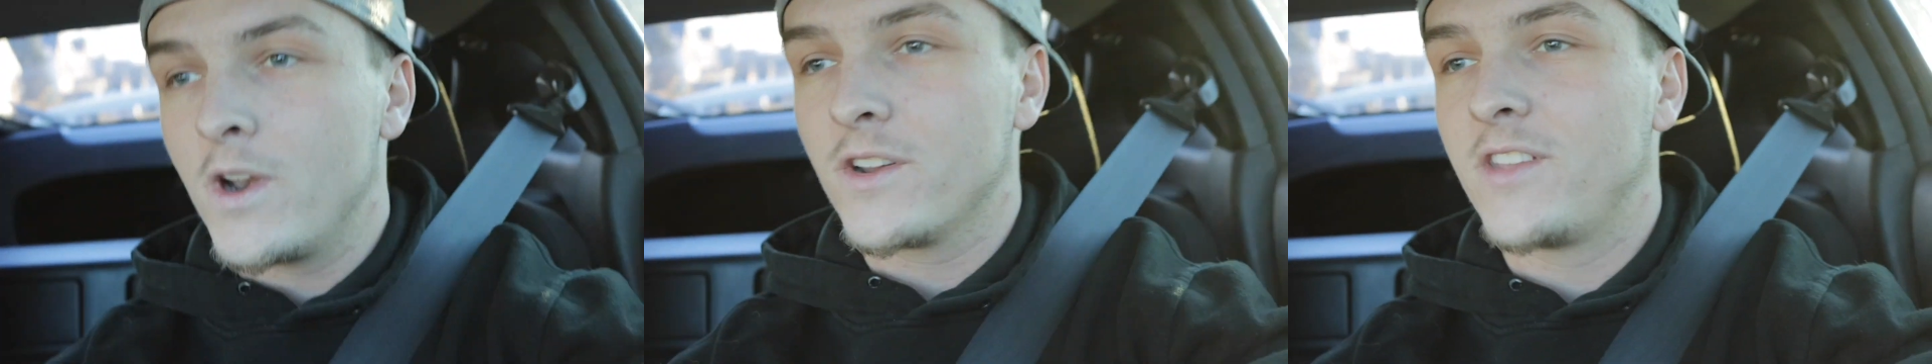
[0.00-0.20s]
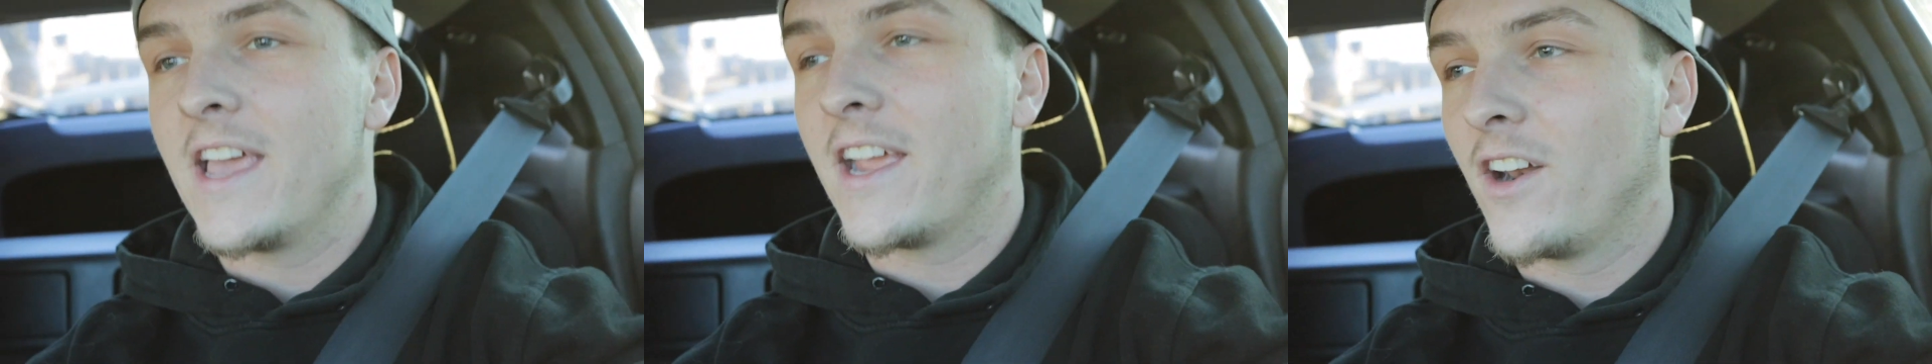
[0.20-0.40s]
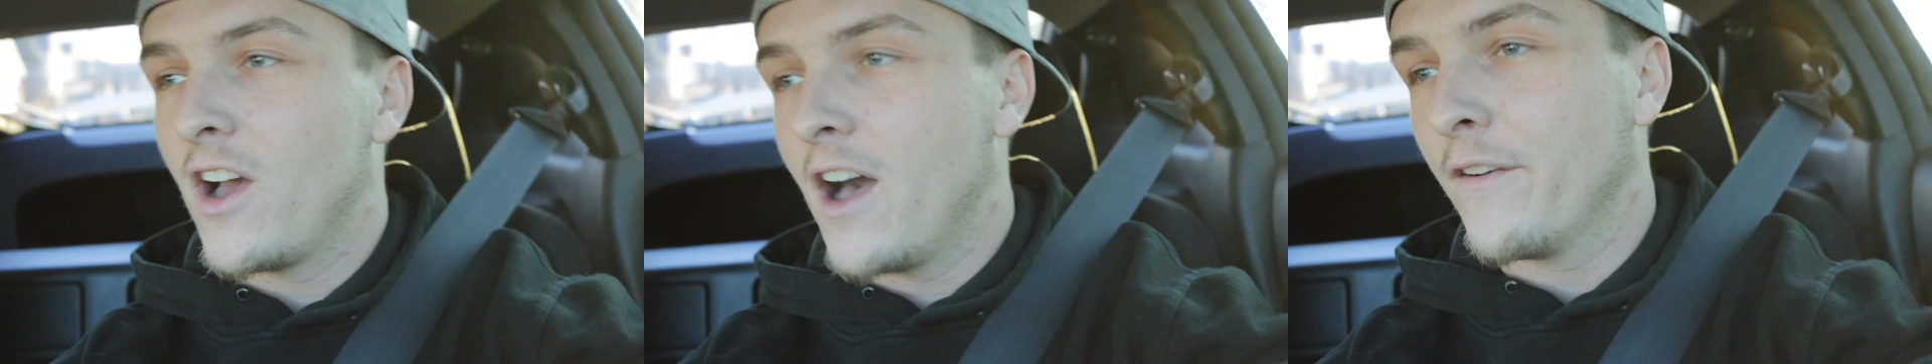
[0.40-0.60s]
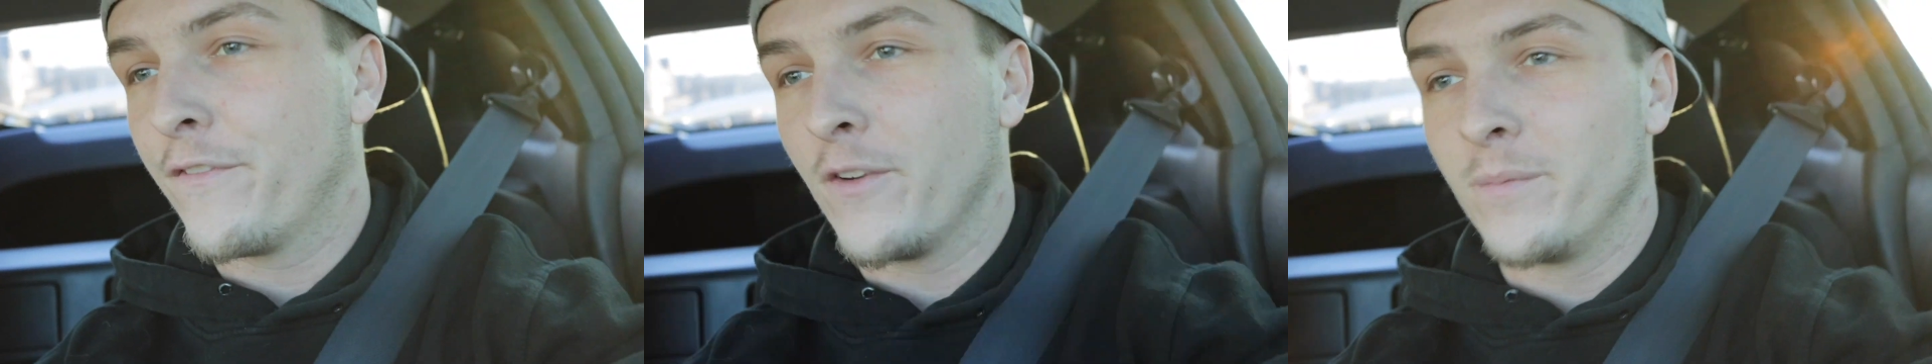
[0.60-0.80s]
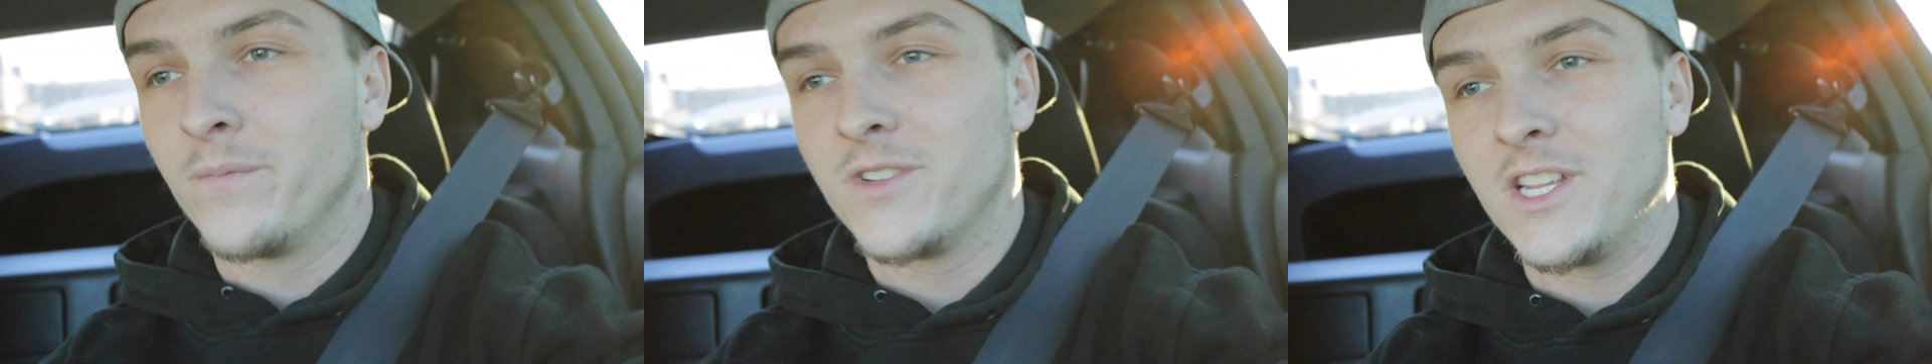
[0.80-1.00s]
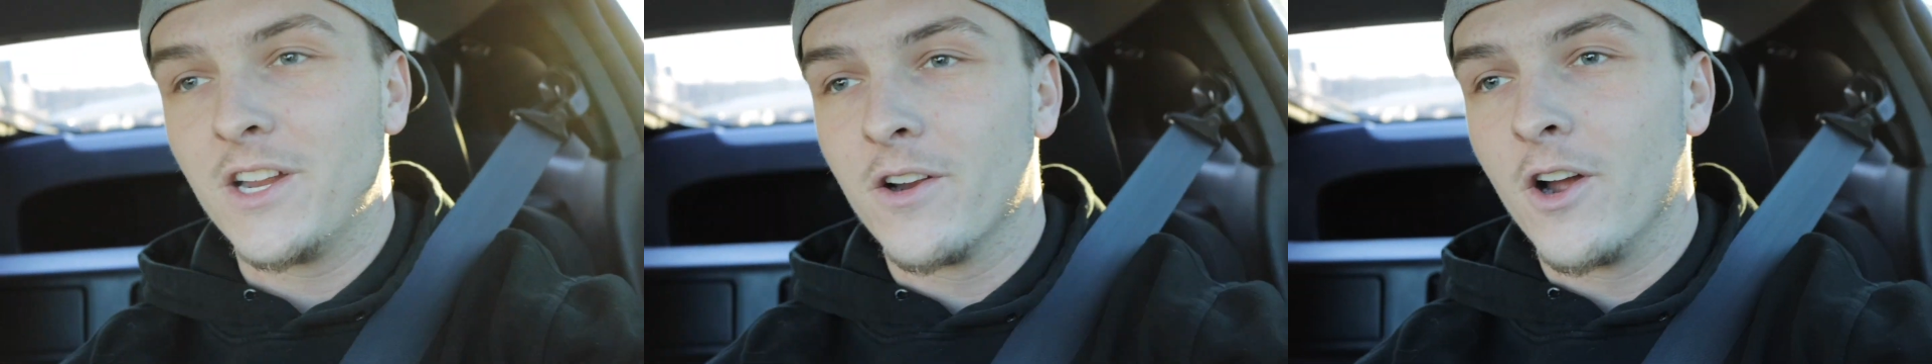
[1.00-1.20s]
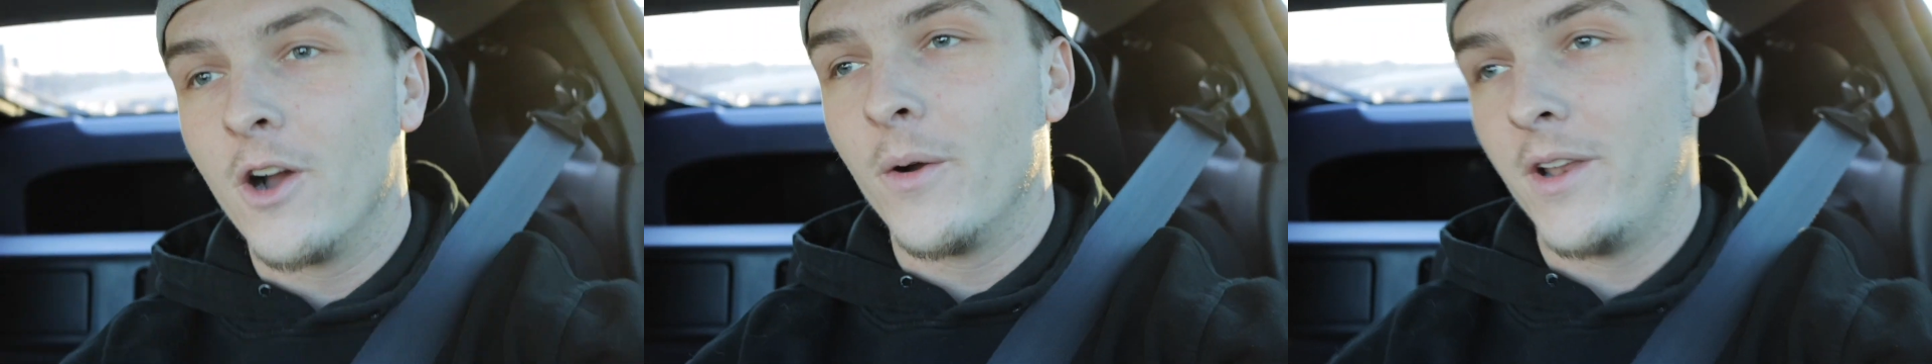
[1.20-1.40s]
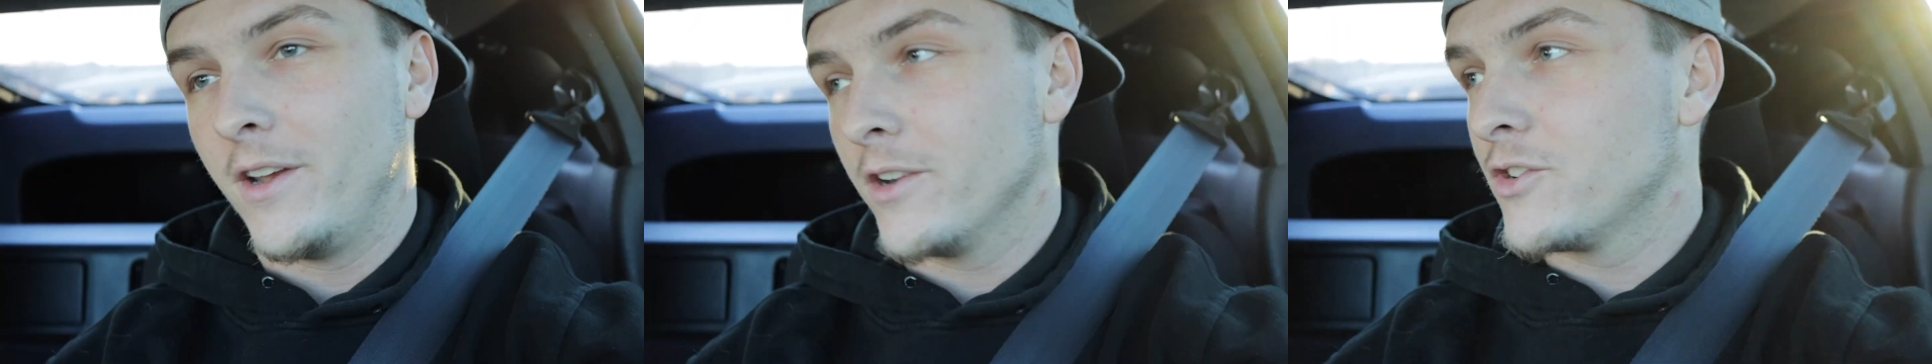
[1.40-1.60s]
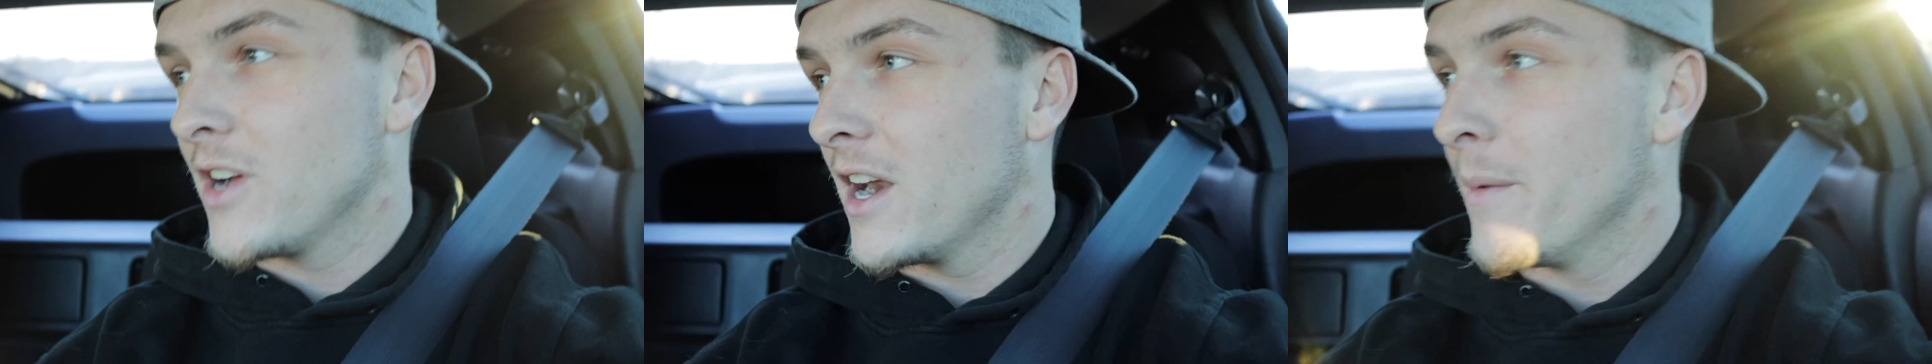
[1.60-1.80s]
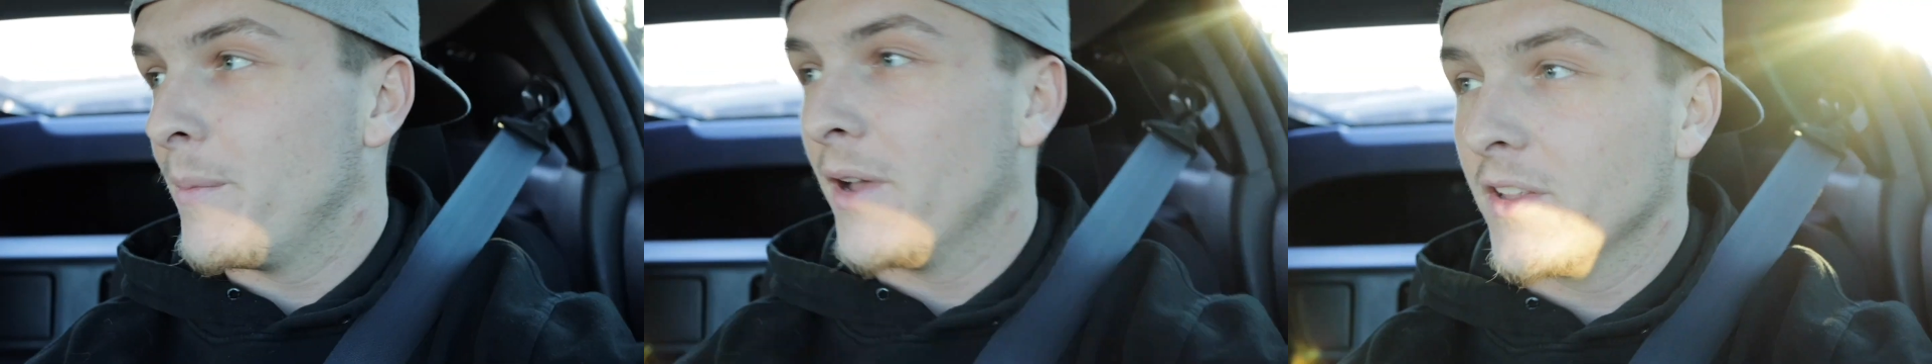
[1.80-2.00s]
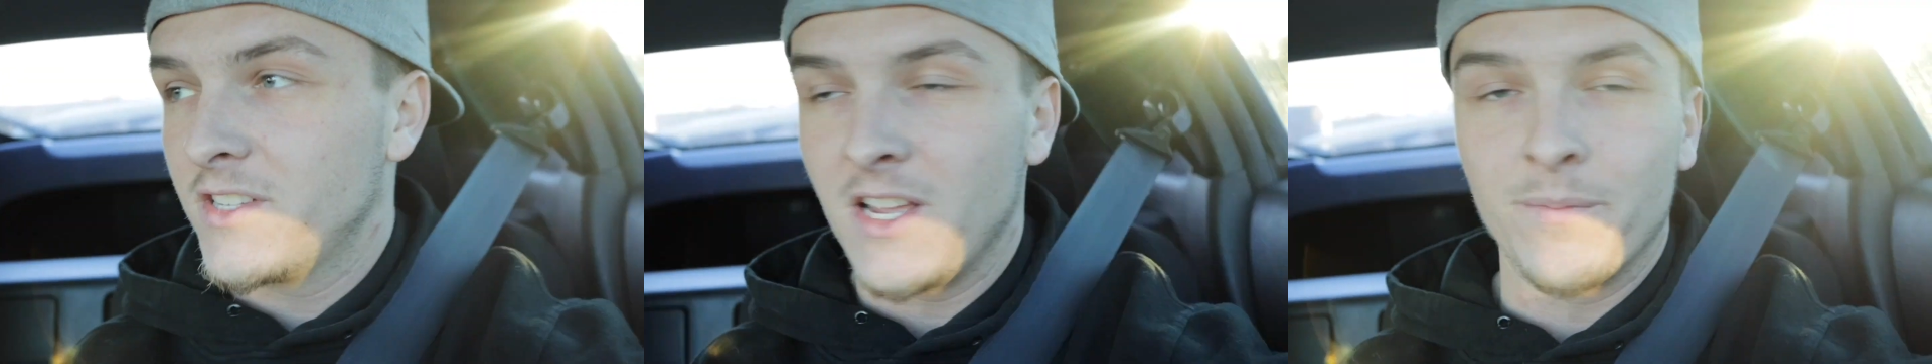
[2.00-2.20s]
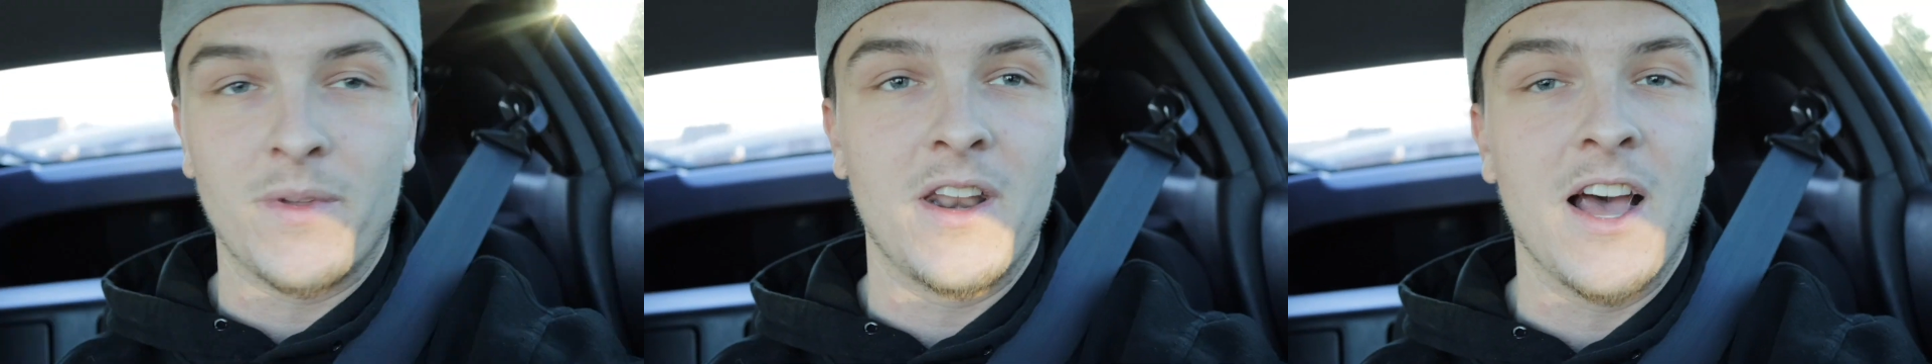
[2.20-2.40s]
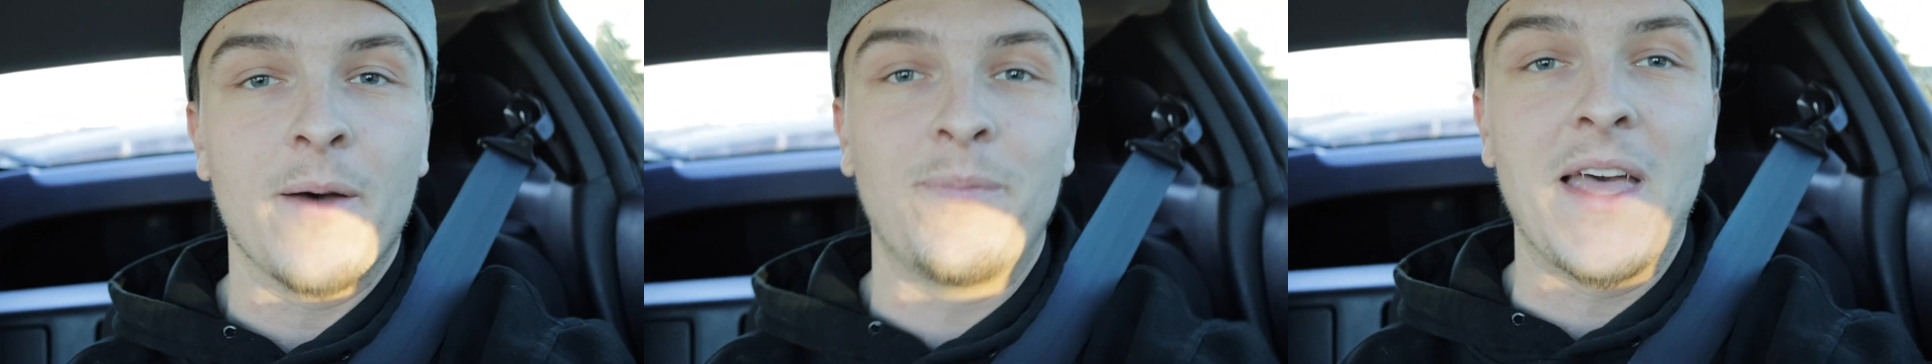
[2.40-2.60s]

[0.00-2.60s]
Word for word: you're taking off from zero and you're trying to build something up,